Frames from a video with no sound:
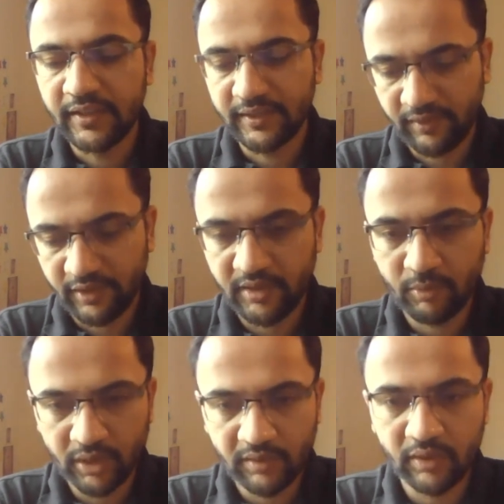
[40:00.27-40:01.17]
reconstruction
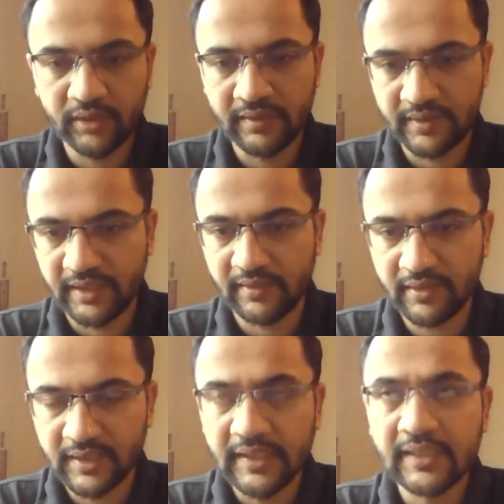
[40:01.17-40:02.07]
models on this
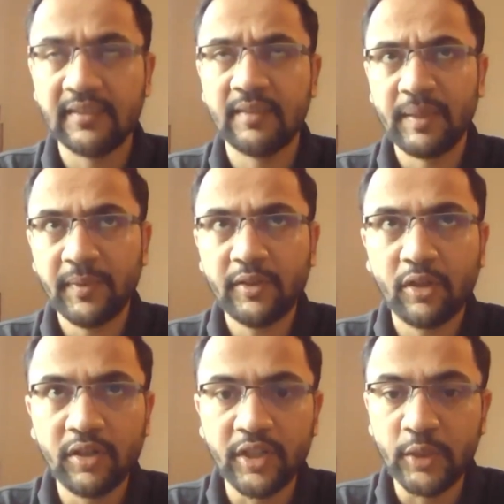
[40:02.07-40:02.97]
dataset. There's a paper
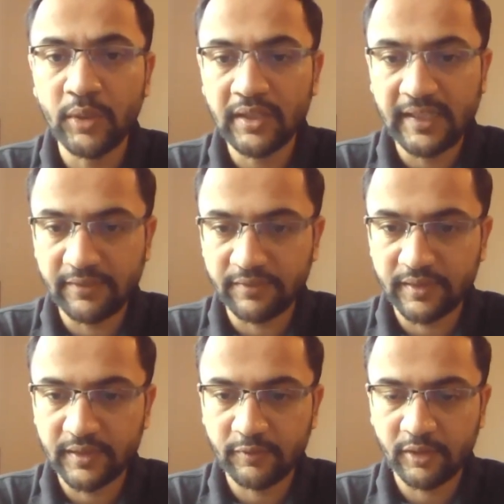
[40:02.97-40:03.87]
called Neural Diff
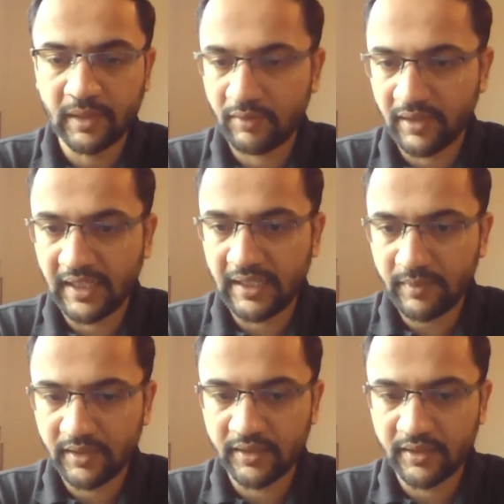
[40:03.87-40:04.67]
from our lab.